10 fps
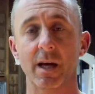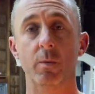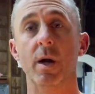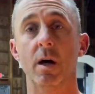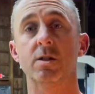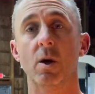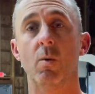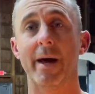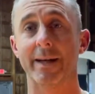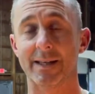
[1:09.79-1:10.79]
And we also
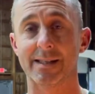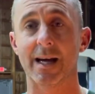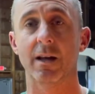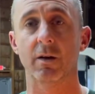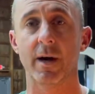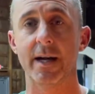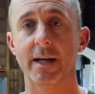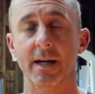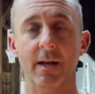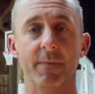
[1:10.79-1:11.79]
want to accelerate
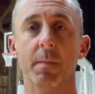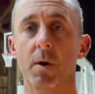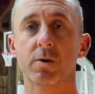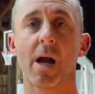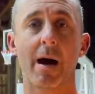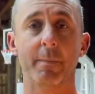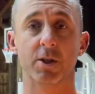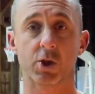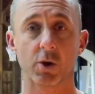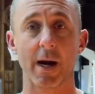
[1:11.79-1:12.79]
the most common
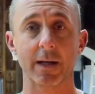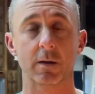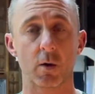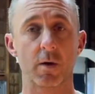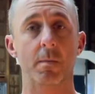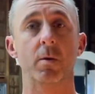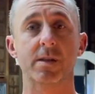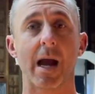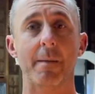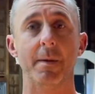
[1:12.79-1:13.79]
strength or the
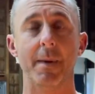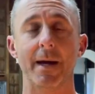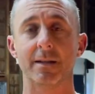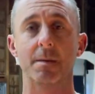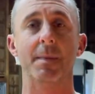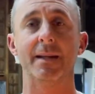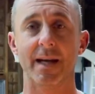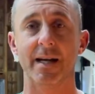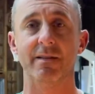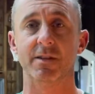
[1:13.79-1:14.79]
most common make to make
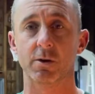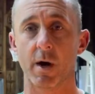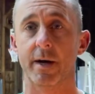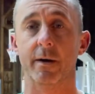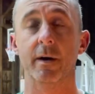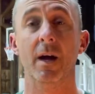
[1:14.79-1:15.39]
that even greater.